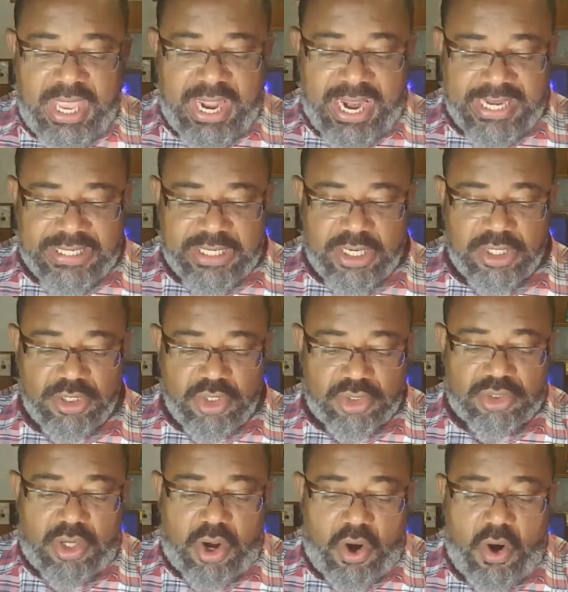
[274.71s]
and it
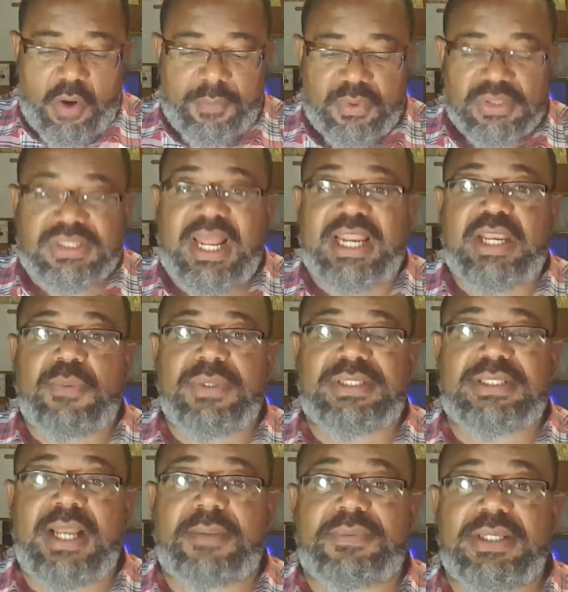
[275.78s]
looked almost like it
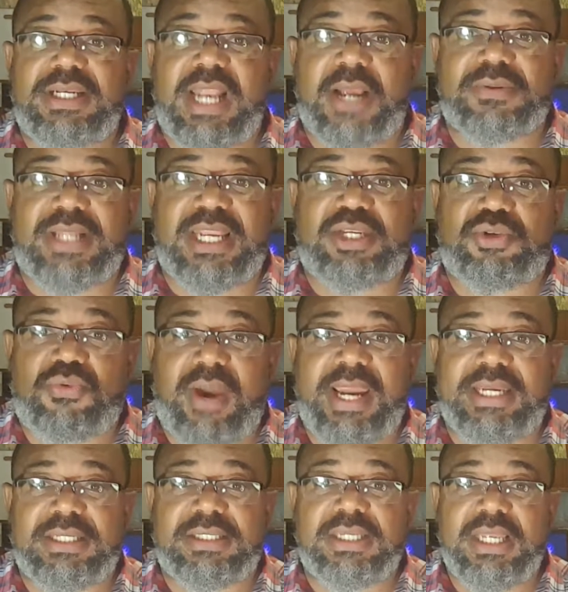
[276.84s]
was something. And I was like,
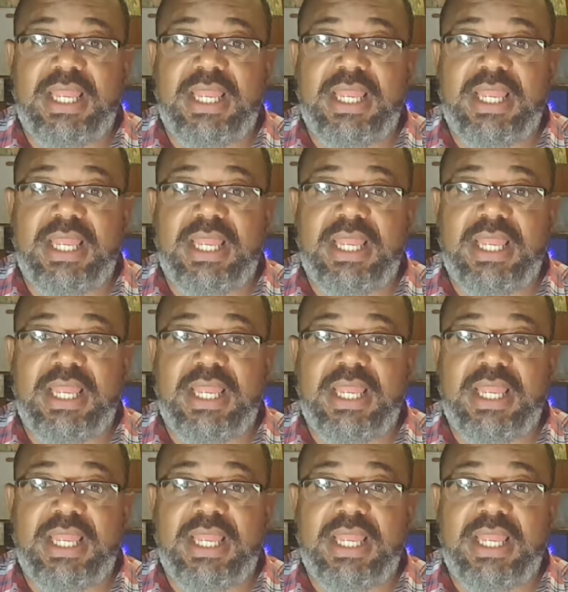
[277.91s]
great.